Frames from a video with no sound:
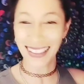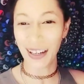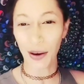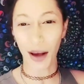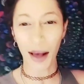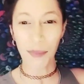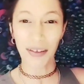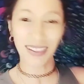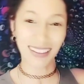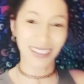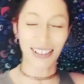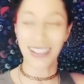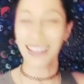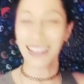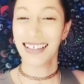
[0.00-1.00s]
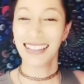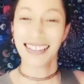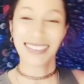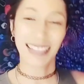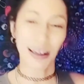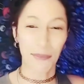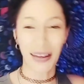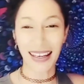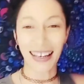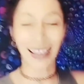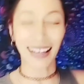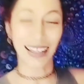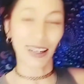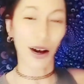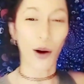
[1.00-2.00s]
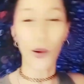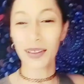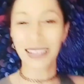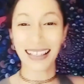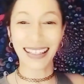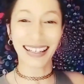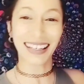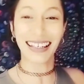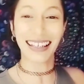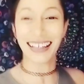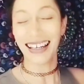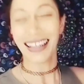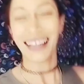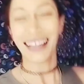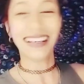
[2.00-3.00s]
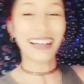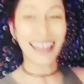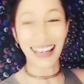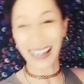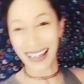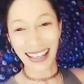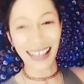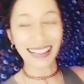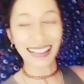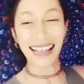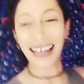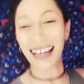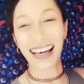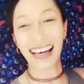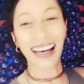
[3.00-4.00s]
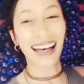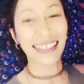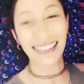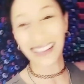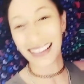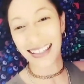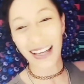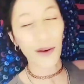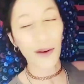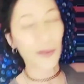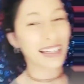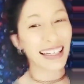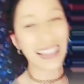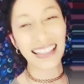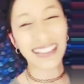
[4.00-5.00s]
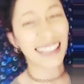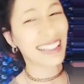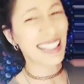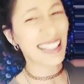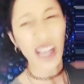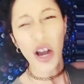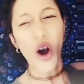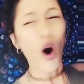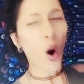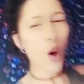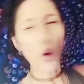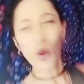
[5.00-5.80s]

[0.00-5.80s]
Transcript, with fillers: I'm hungry to be a gold digging nigga, nigga. You know what? Because who's a